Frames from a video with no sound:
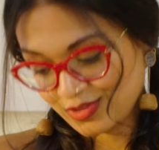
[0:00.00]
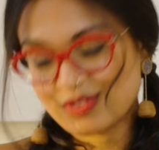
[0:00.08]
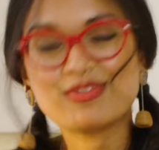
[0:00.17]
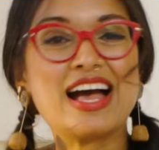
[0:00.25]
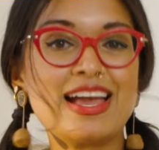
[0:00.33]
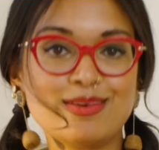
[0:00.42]
For
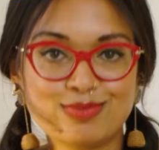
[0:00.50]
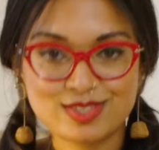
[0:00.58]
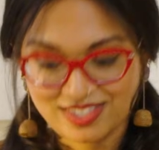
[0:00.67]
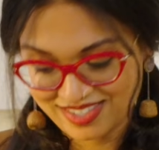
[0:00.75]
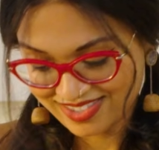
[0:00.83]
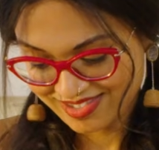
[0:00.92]

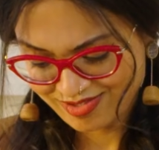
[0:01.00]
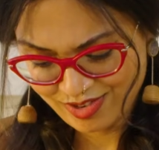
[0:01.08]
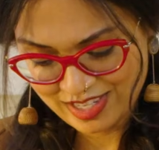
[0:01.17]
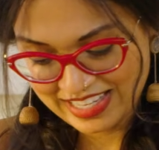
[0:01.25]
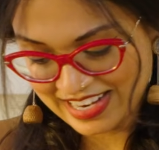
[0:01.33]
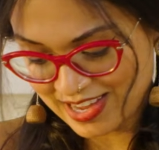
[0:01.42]
vibes.
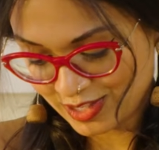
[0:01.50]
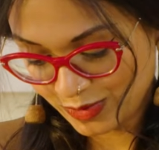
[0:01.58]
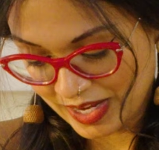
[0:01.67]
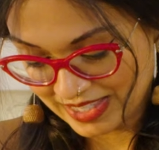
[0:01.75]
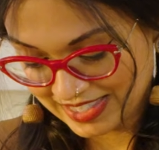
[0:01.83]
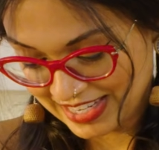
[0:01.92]
Really not
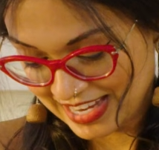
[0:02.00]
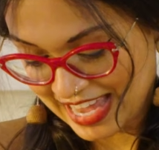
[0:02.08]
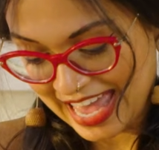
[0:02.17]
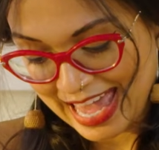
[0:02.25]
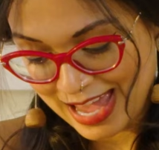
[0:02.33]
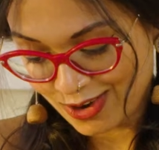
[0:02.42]
spicy
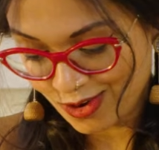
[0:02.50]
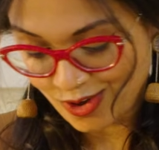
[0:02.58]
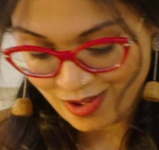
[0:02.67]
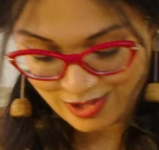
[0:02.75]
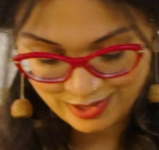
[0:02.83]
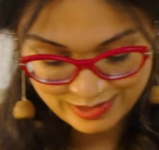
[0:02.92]
at
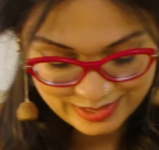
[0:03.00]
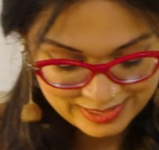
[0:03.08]
all.